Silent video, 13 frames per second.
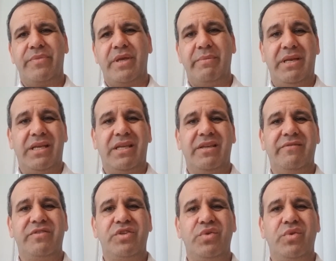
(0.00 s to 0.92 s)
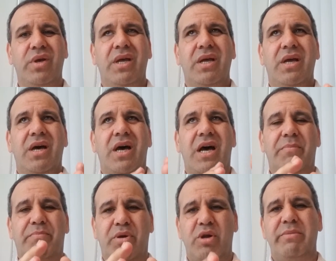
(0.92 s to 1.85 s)
I mean, it gives you a
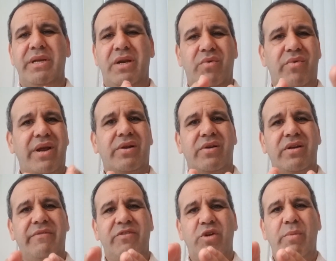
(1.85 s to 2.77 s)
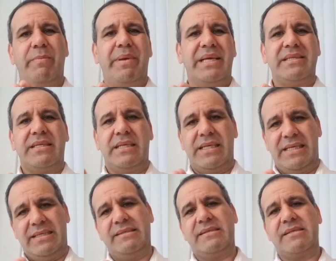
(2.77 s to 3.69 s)
permanent record of your best
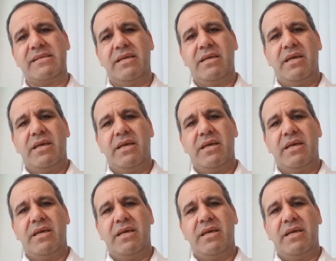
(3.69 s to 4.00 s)
leads,